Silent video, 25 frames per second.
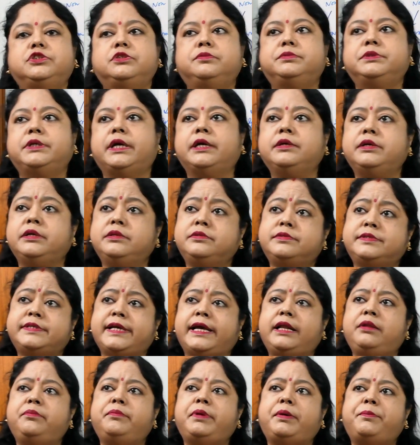of the
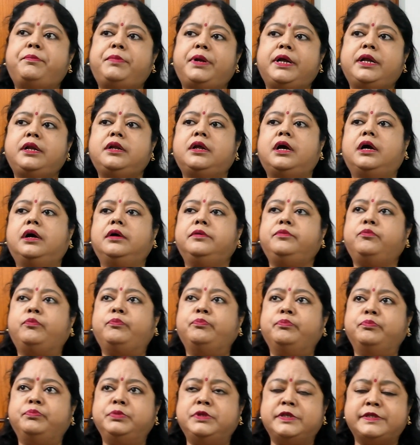cell
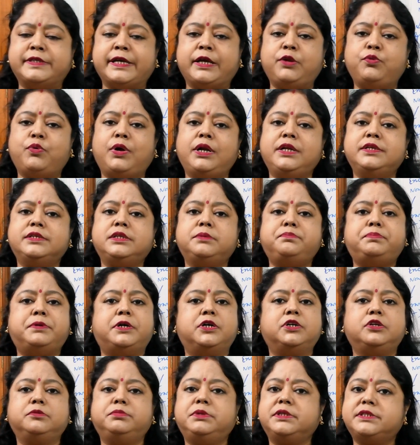membrane? Cell wall is the
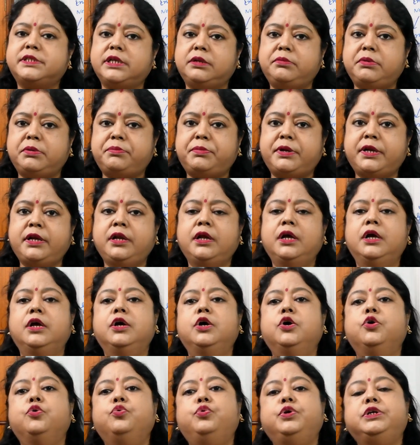part of the cell membrane
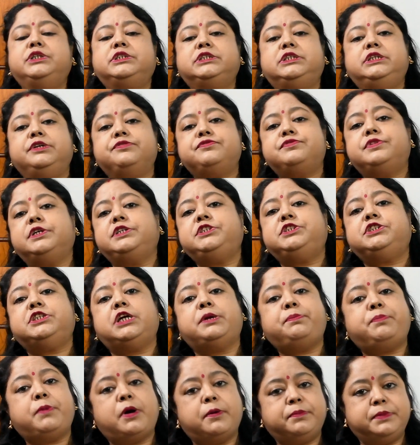which gives the
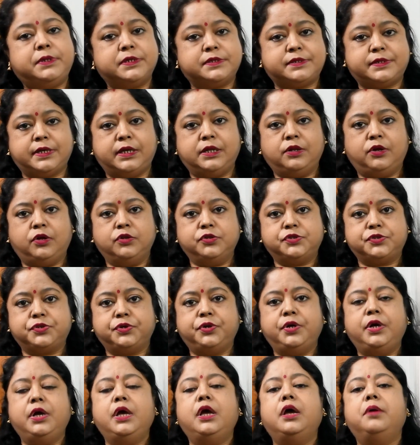shape of the cell also.
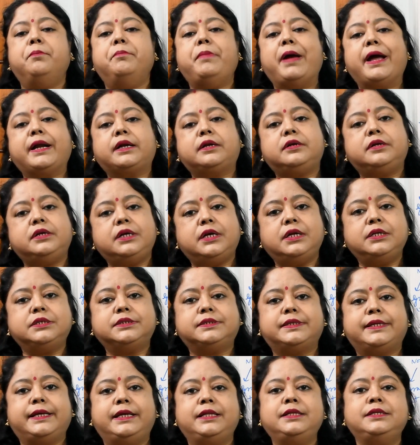Bacterial
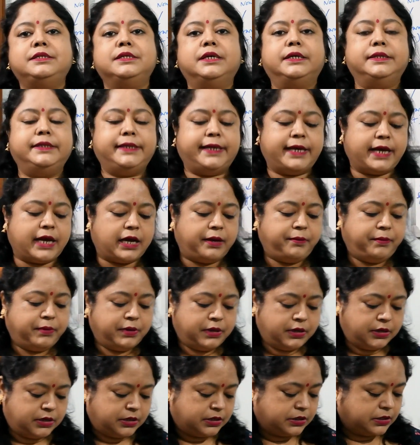cell, they have
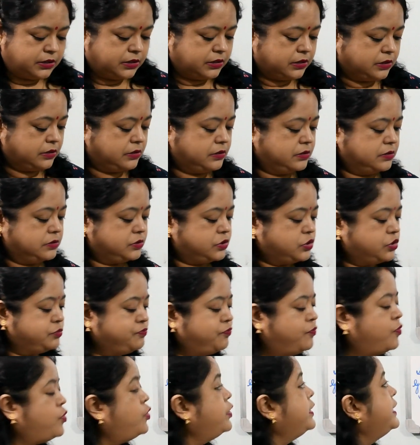
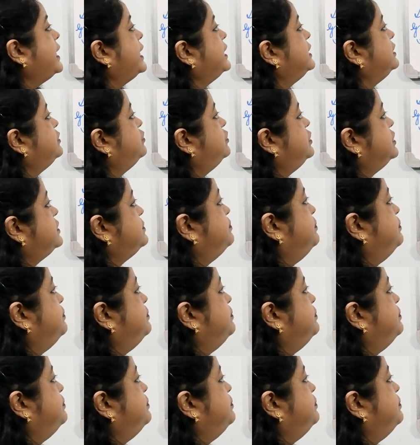4 categories